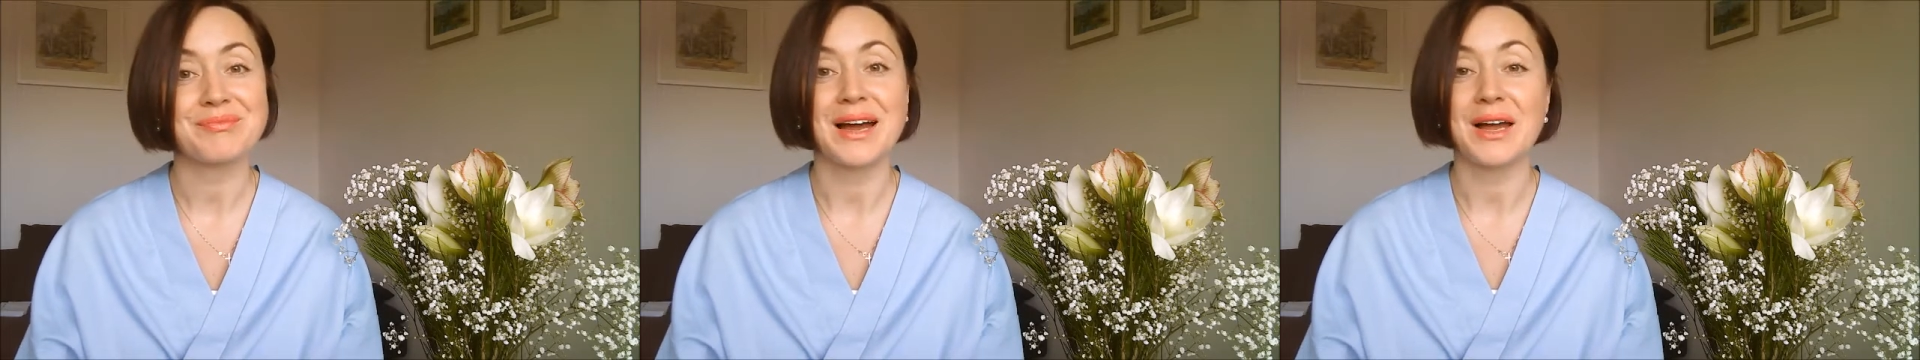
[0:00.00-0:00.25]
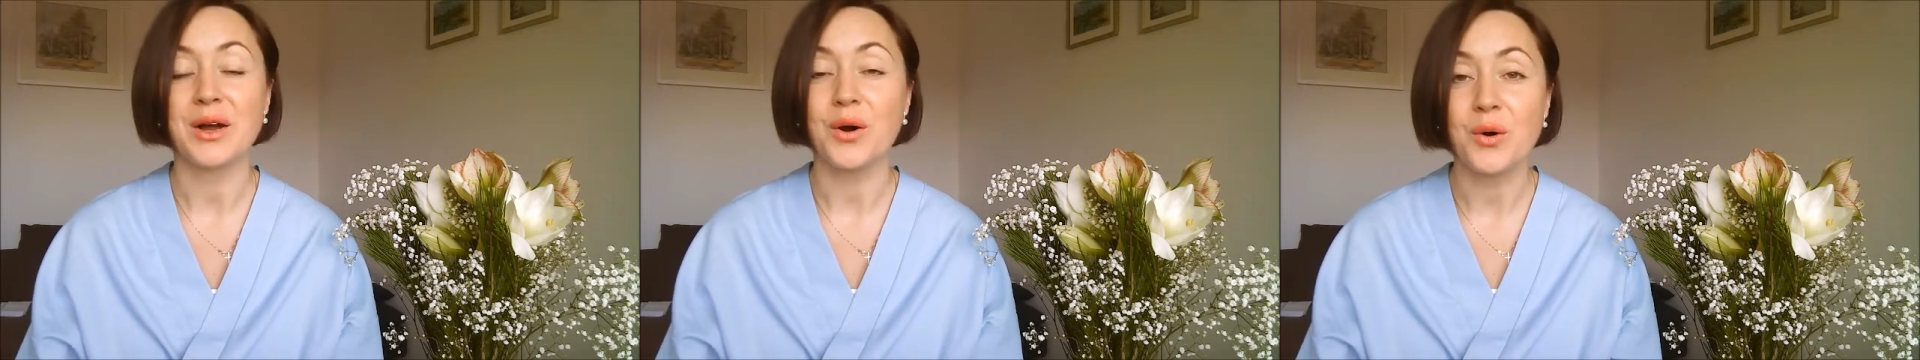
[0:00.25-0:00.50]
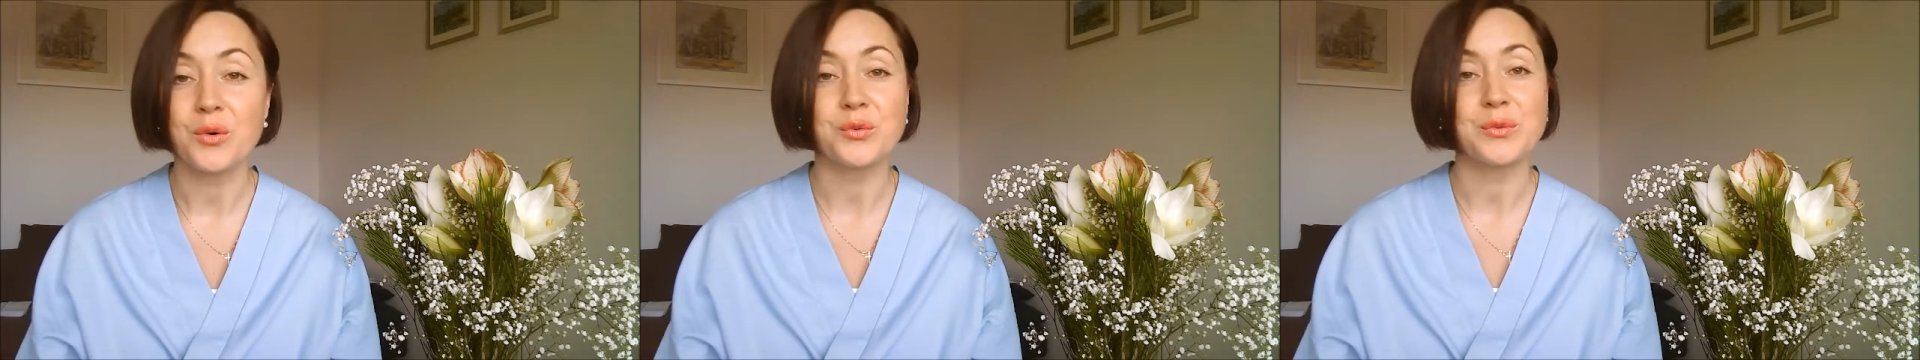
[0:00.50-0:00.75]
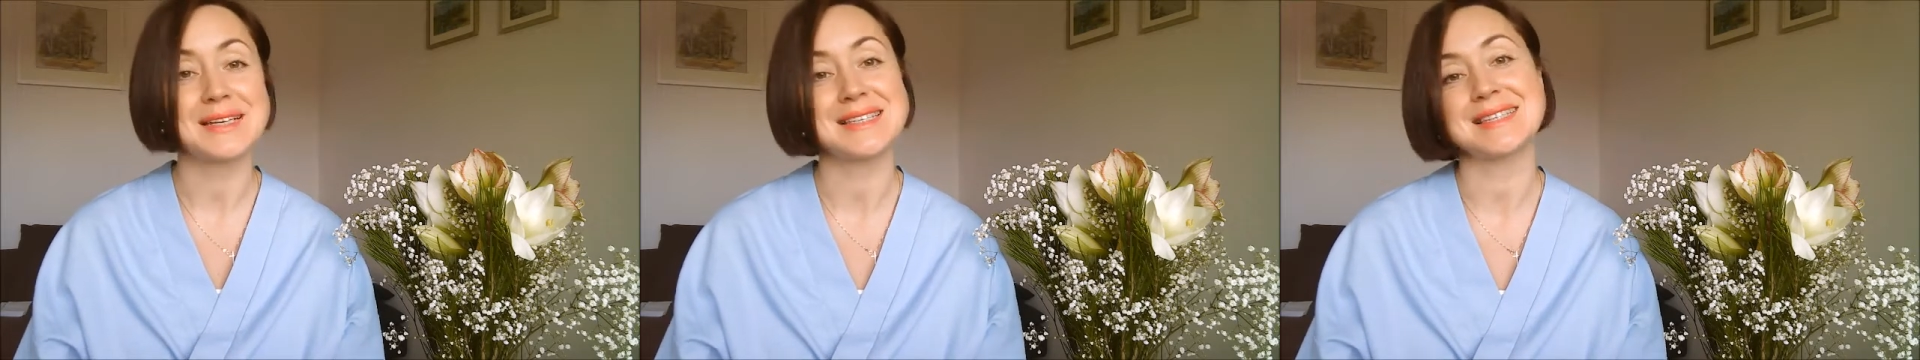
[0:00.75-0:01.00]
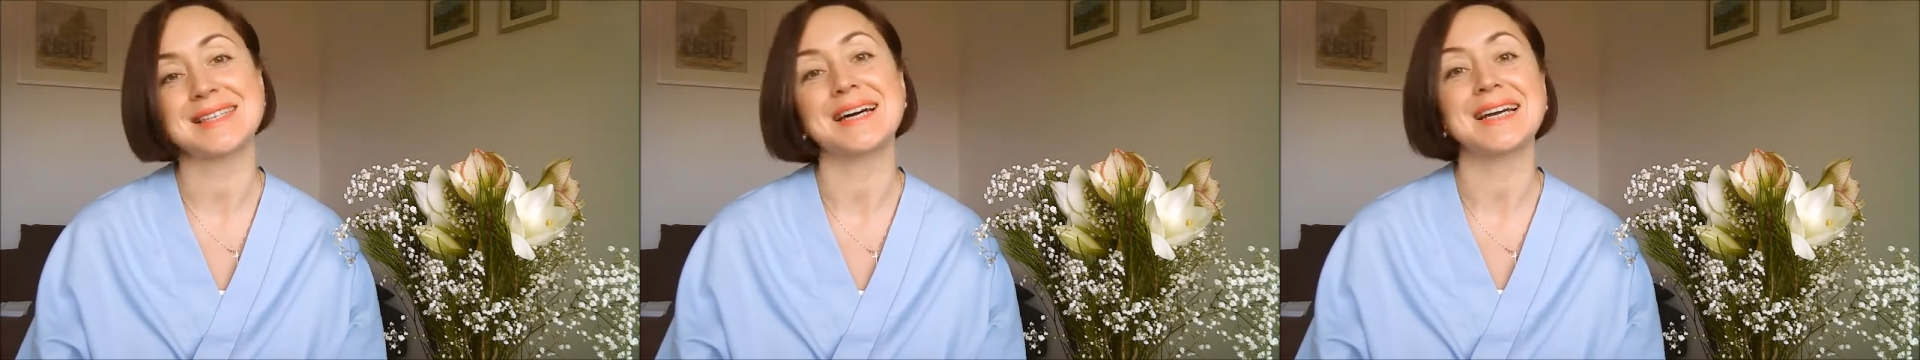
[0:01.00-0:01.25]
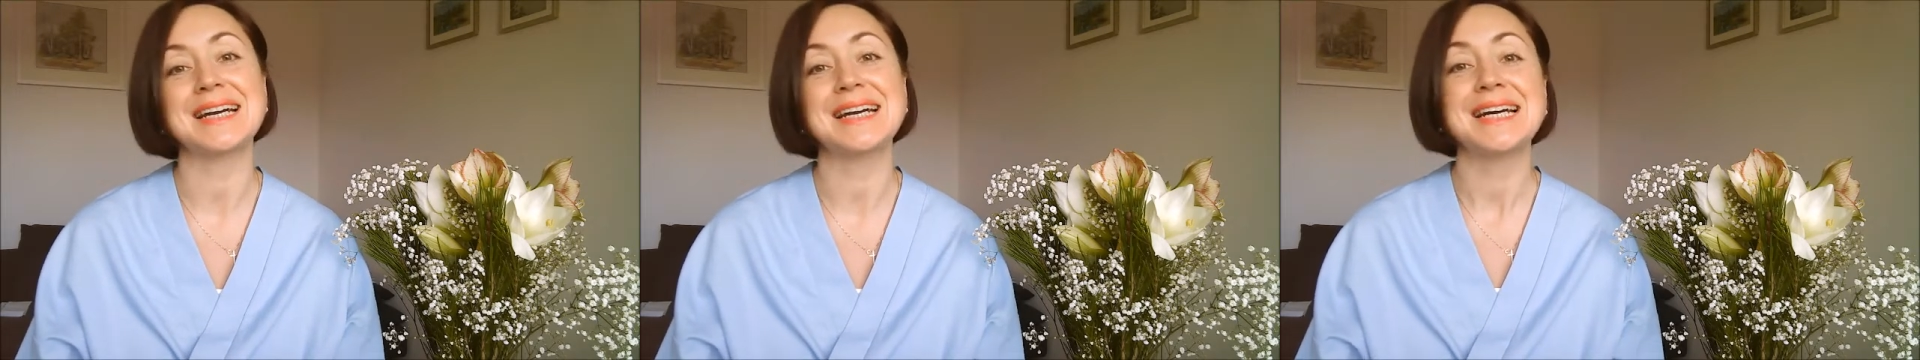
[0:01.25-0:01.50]
I always
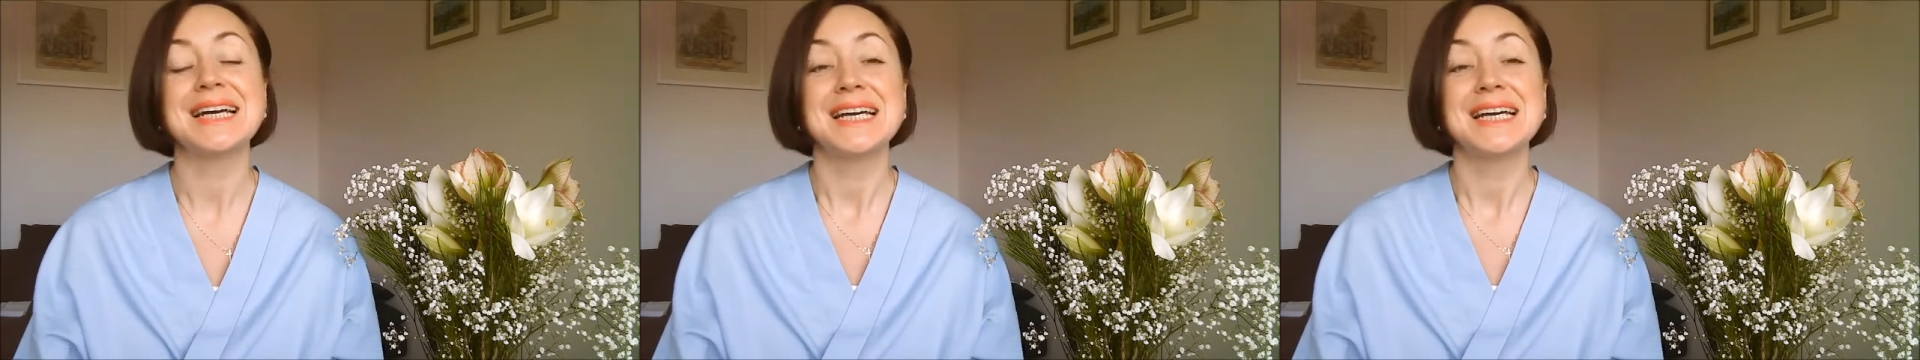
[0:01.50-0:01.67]
like